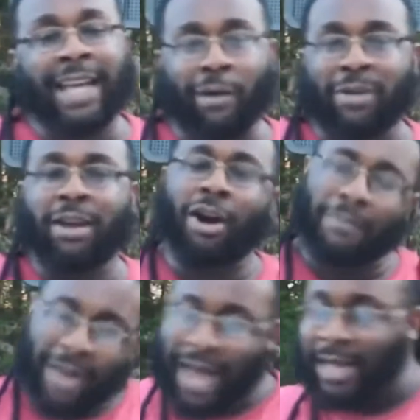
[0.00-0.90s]
and we are
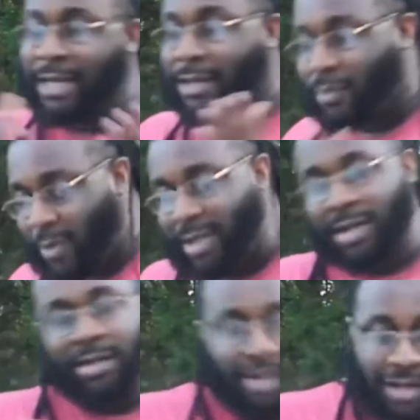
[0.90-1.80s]
back with
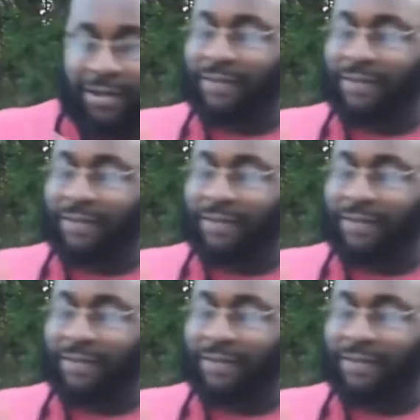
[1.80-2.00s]
another